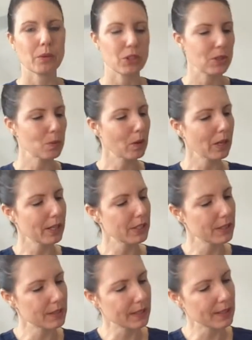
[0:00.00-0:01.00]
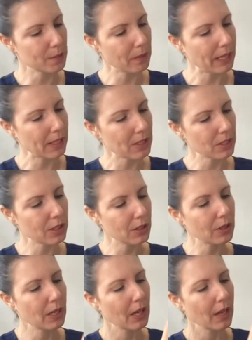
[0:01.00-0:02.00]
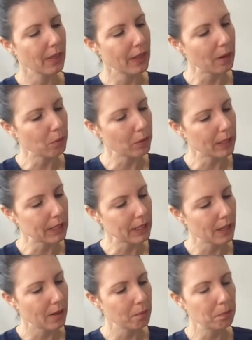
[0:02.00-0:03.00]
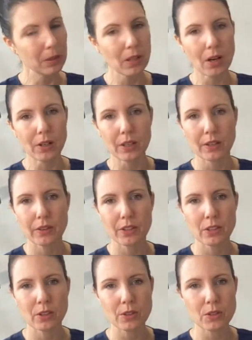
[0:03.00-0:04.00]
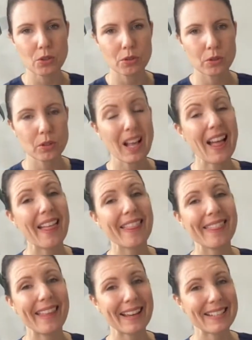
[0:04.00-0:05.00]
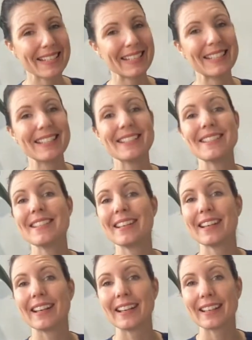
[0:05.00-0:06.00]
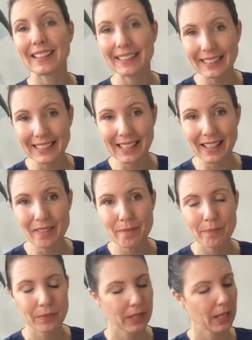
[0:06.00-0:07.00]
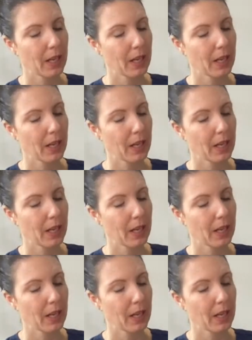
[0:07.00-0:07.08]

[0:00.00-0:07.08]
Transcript: which is what I just explained to you, that we block the nostril that is clear.